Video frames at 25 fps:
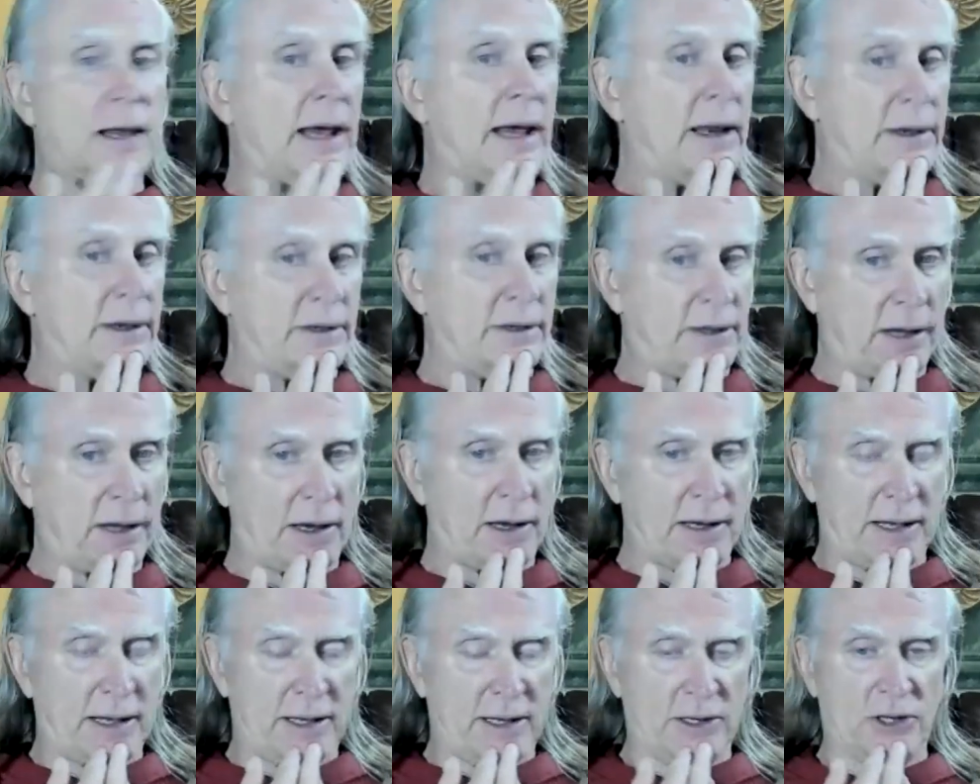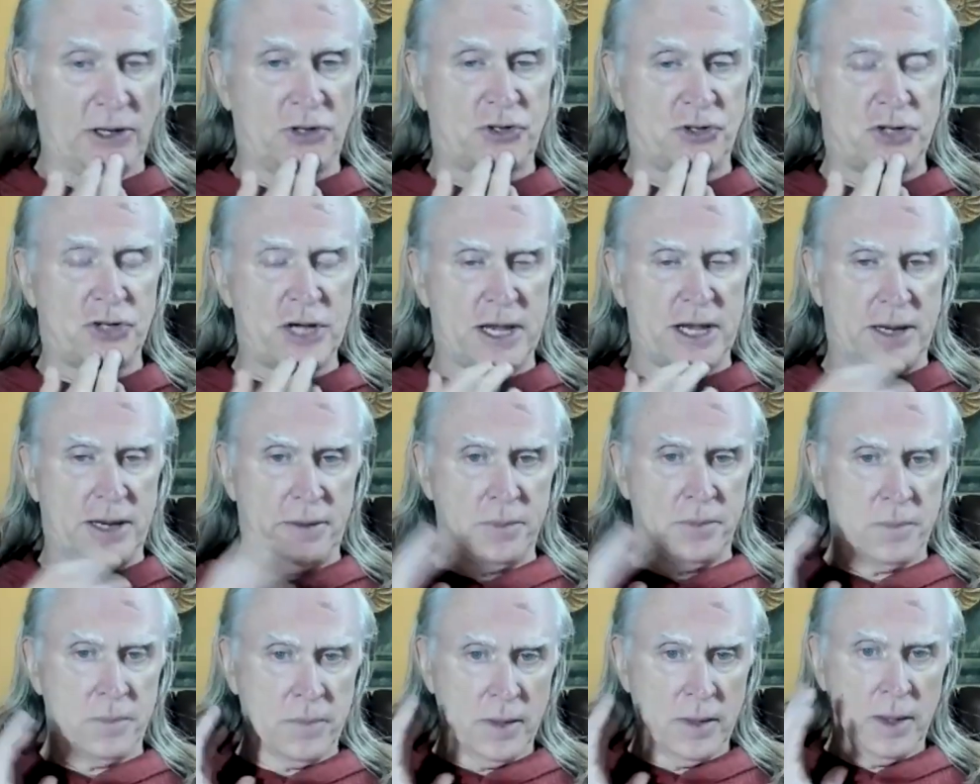and tuck in the
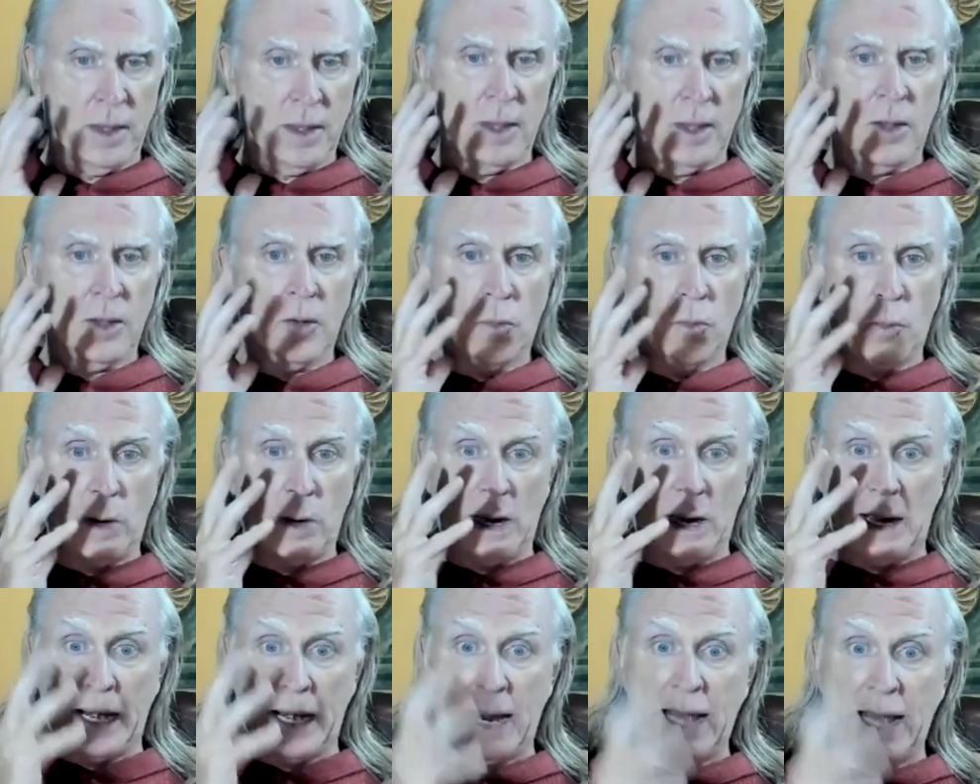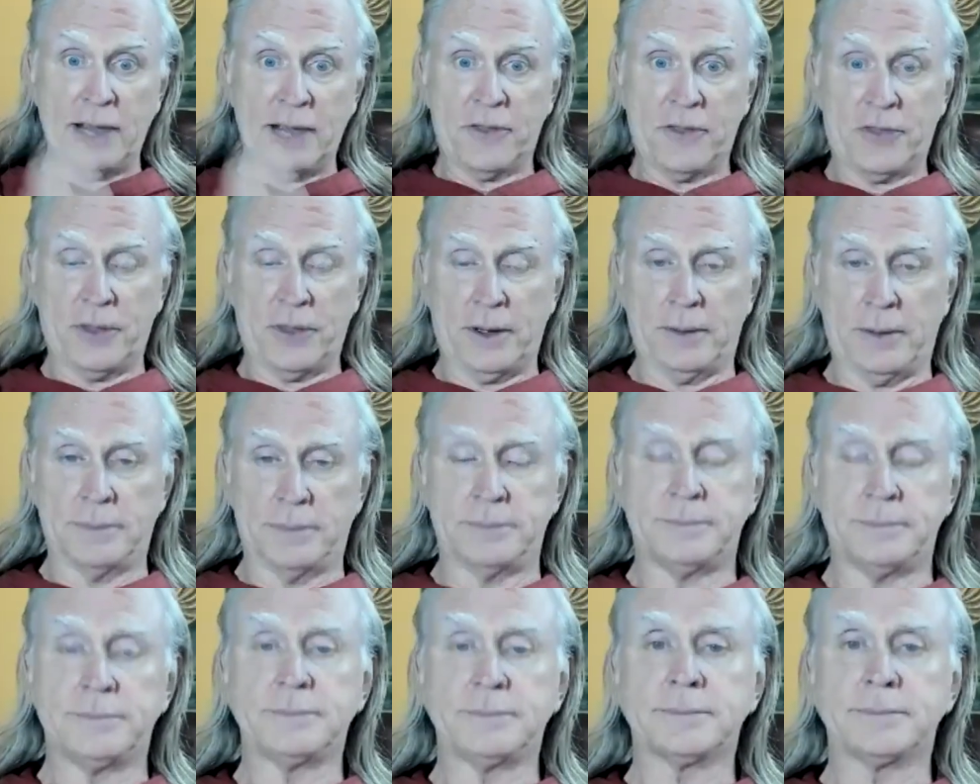chin, we
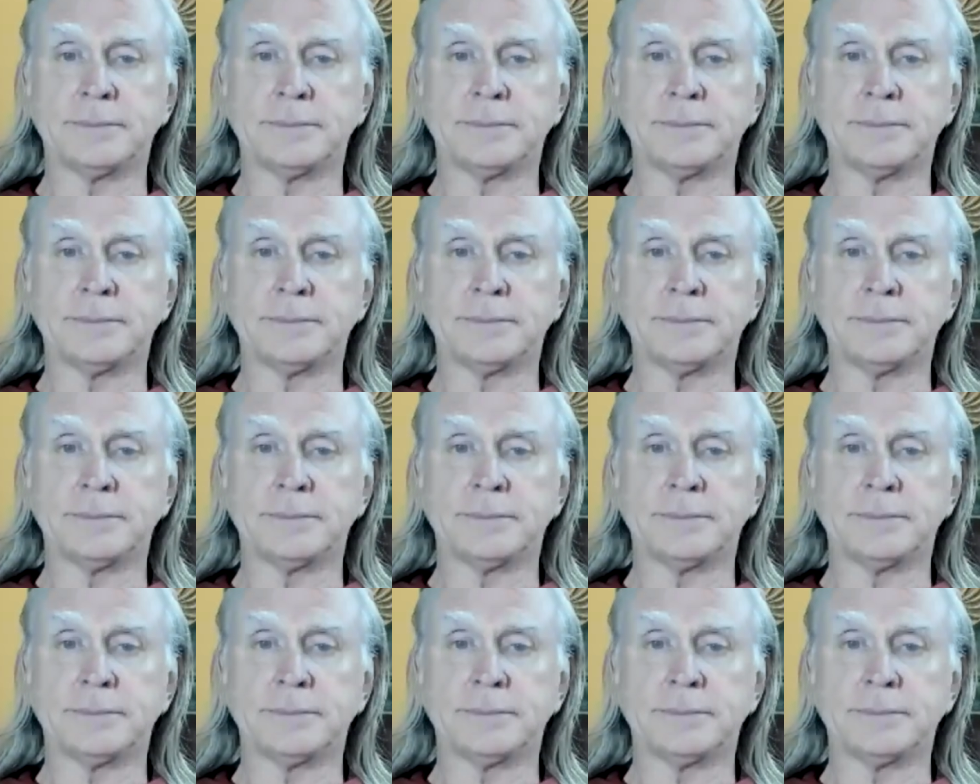lengthen